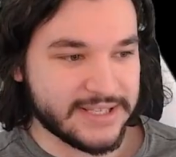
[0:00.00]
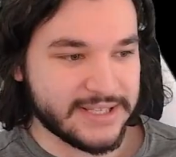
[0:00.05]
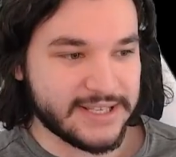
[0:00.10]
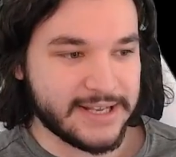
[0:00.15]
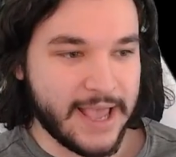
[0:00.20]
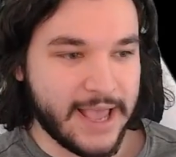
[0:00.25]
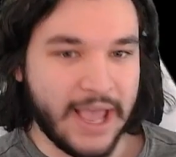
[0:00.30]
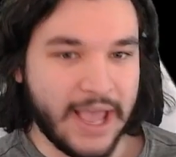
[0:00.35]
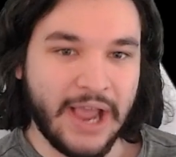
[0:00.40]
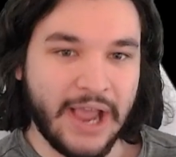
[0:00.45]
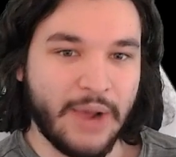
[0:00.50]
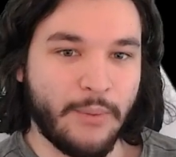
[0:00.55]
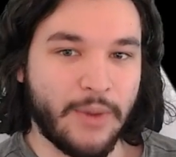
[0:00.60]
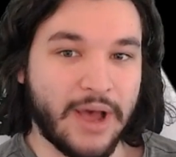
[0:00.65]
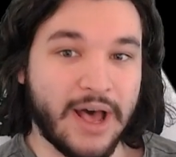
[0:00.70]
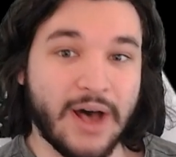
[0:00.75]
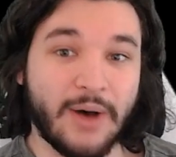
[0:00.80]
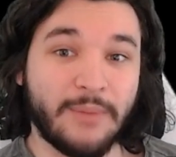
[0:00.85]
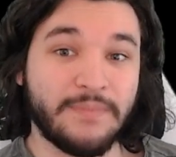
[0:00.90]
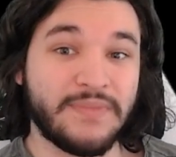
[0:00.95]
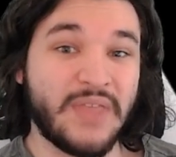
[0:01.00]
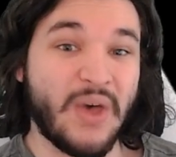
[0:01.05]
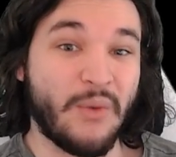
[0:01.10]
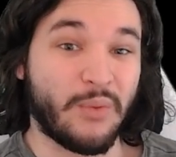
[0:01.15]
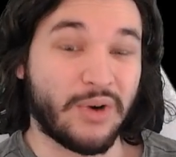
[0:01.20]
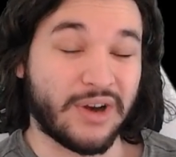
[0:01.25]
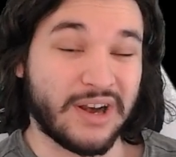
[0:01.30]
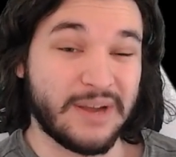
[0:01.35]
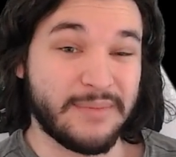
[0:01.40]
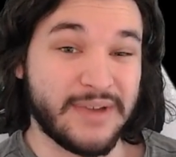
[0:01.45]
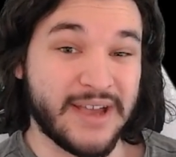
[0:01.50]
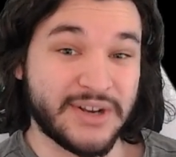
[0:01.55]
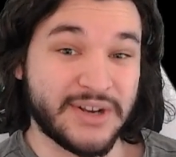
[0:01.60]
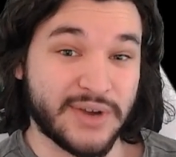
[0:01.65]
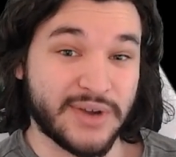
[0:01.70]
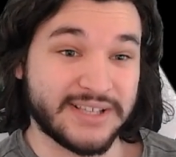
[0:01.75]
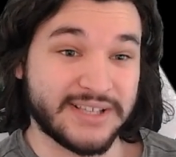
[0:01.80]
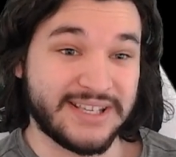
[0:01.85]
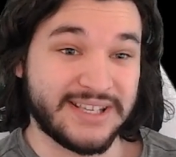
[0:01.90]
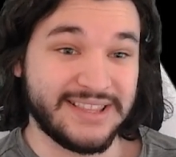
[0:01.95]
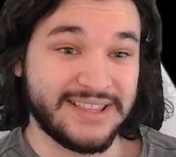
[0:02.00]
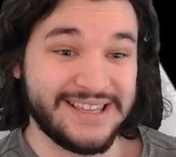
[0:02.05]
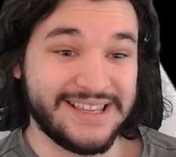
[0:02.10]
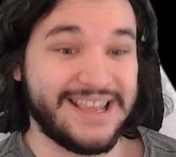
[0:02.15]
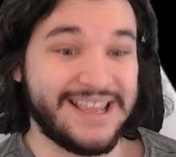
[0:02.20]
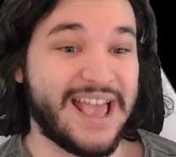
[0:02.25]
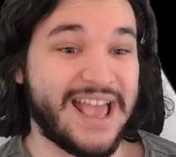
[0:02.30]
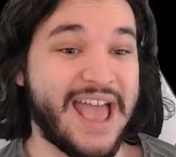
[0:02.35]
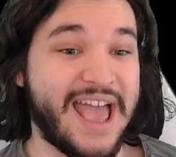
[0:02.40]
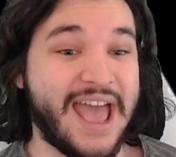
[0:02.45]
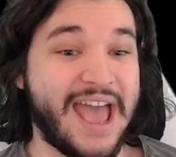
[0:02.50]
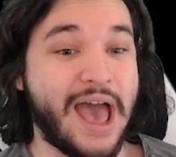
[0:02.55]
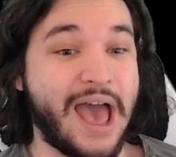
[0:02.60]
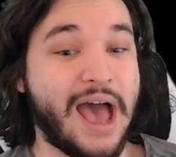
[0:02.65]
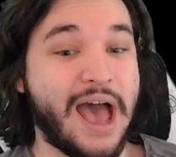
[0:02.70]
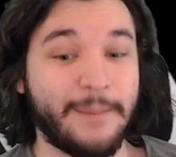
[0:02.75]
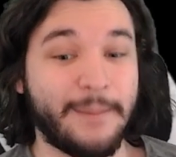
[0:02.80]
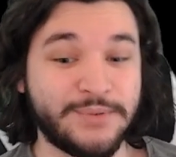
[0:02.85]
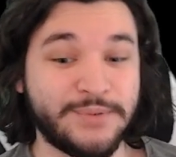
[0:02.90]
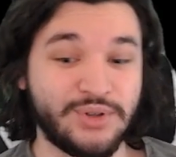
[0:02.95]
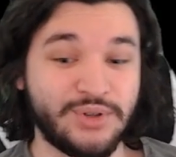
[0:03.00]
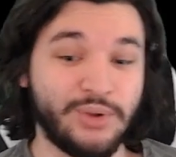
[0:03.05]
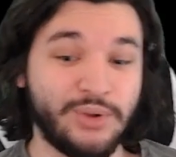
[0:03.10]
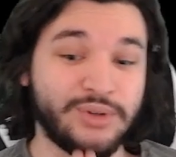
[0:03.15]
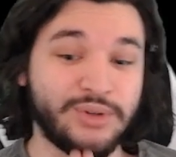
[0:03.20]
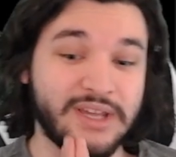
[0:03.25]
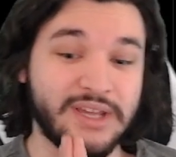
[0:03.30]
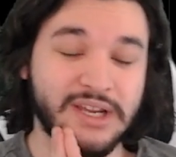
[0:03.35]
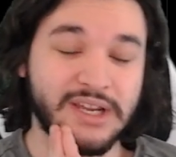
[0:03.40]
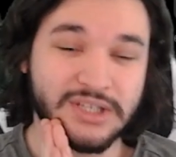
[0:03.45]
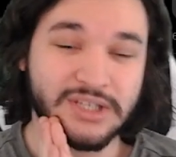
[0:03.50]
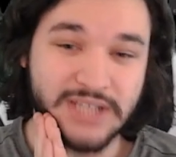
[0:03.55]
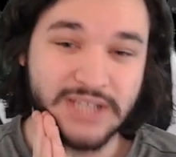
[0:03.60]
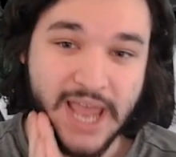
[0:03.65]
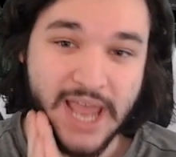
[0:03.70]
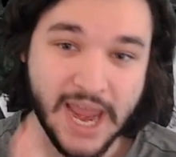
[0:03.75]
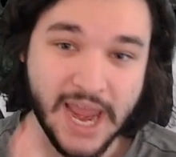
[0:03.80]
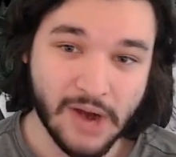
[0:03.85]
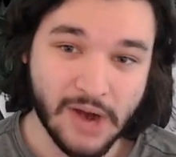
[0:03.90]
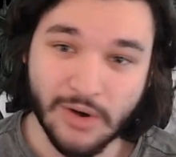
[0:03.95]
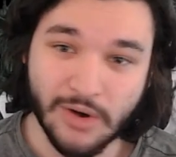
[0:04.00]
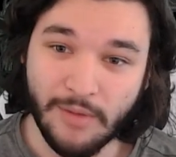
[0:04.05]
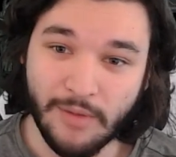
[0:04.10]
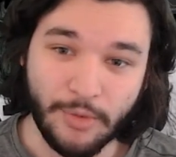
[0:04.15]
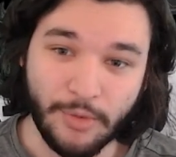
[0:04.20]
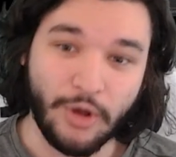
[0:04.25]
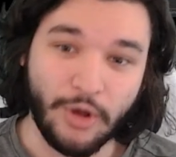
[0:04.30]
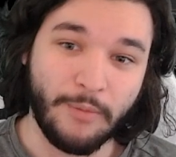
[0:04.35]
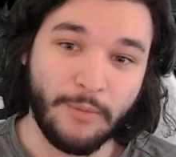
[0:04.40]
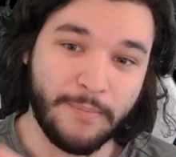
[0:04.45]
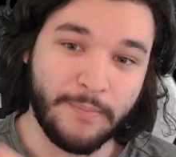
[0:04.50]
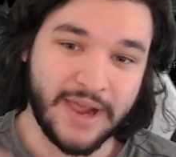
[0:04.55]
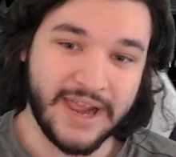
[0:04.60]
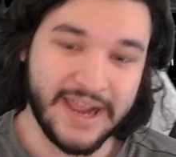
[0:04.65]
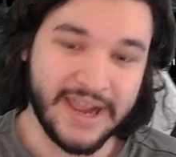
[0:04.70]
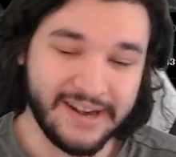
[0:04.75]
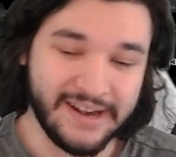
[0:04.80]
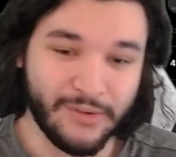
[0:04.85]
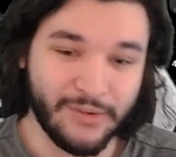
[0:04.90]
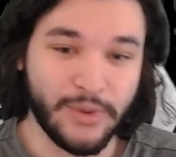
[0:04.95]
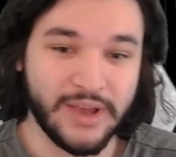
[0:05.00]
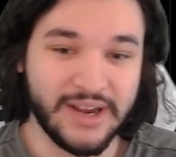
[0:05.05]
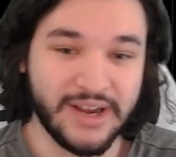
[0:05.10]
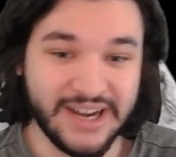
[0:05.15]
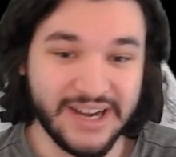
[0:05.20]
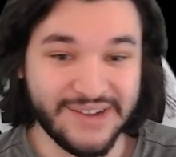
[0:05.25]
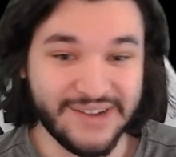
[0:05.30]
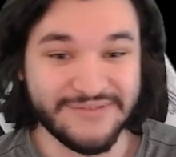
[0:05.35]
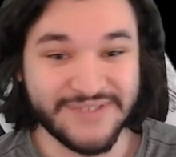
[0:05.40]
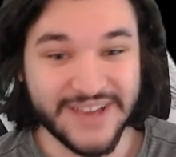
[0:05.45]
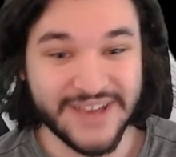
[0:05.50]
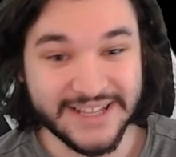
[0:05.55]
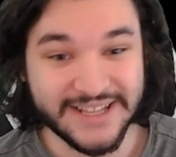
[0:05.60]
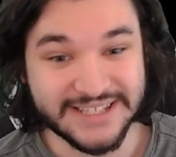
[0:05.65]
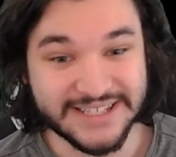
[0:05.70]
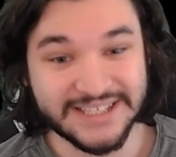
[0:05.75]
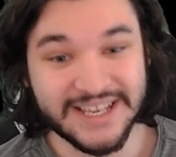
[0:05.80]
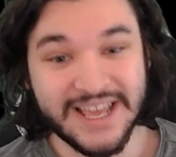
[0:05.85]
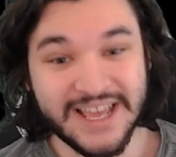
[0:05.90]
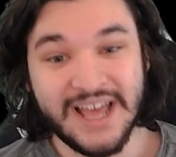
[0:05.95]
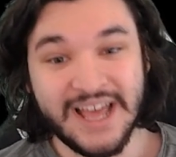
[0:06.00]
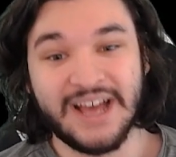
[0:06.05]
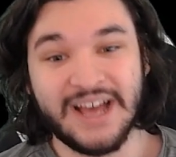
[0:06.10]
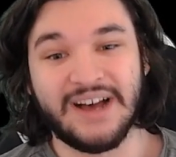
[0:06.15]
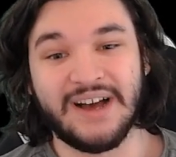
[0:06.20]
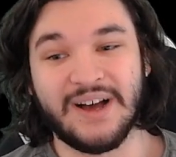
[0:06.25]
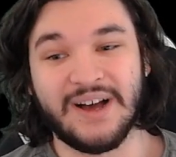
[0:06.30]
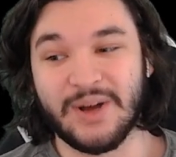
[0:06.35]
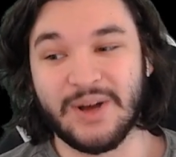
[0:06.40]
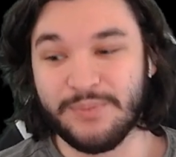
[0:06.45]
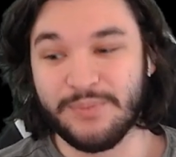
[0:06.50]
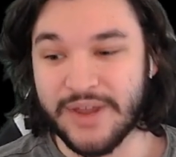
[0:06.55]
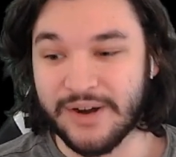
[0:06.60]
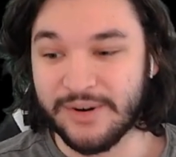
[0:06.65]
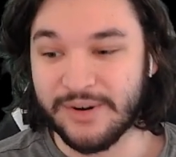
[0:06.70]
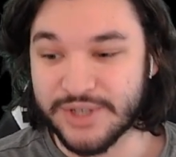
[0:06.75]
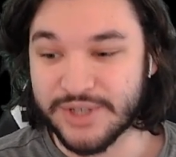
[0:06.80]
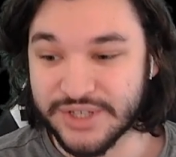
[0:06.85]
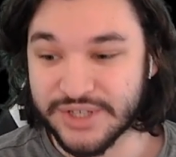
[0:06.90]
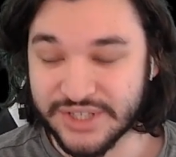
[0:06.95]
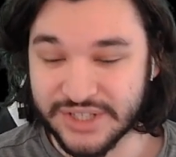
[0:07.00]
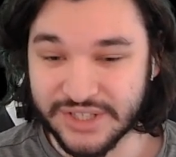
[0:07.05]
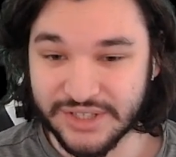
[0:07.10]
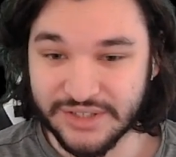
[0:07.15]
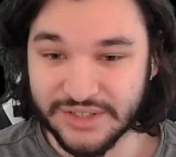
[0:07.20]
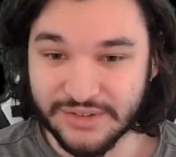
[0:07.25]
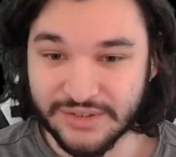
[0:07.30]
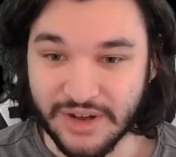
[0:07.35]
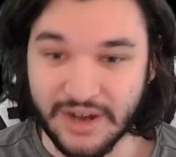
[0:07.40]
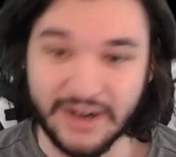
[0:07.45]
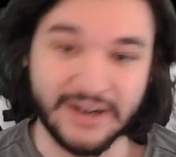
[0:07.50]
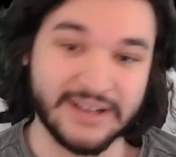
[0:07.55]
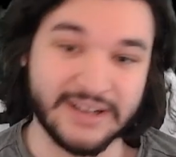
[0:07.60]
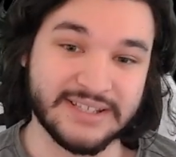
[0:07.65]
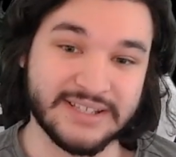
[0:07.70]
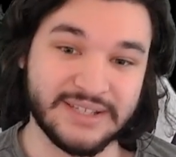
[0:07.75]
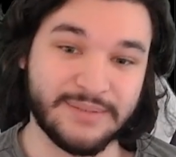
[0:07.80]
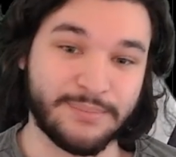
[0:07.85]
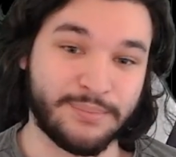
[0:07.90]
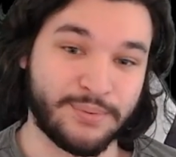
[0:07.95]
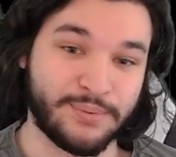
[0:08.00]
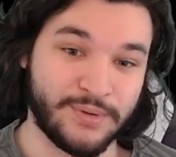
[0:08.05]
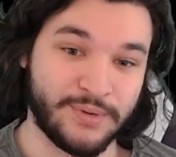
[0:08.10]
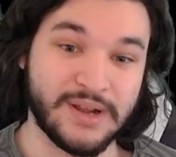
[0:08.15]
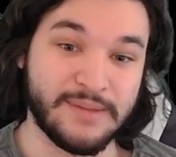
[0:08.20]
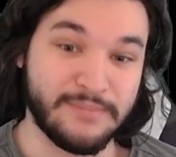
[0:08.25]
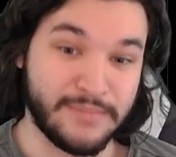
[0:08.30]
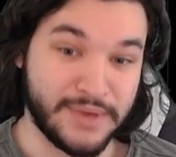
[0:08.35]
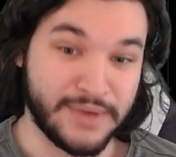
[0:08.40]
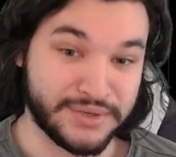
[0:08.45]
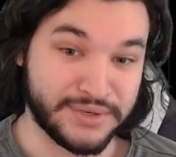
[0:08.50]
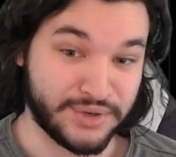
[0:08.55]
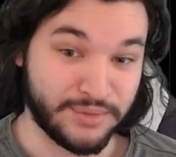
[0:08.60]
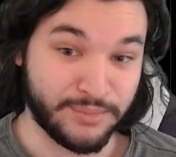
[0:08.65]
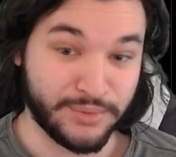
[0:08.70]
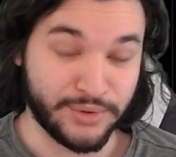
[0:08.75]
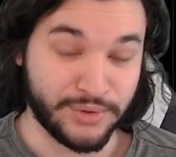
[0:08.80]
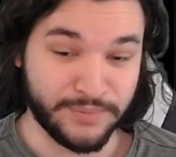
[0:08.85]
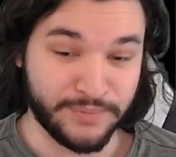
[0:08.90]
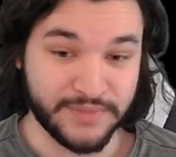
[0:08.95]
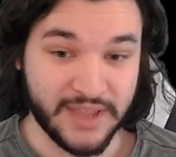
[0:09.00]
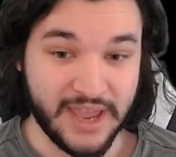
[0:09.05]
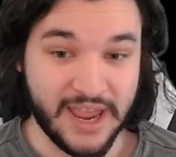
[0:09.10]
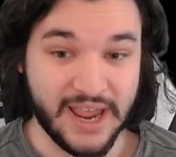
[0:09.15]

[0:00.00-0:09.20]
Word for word: today? Well, we're going to be addressing the absolutely terrible pay to win events um, that are just honestly pretty miserable.